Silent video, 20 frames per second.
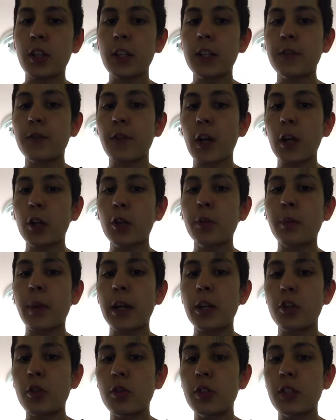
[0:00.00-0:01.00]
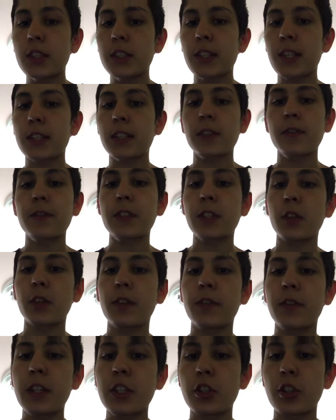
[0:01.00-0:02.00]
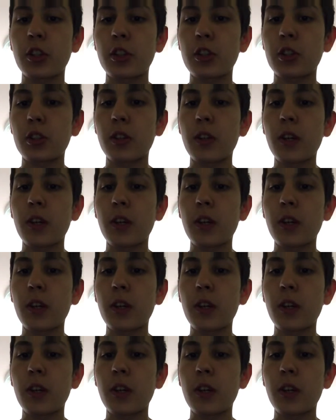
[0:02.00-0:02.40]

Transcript: is followed by 2 successive cell divisions.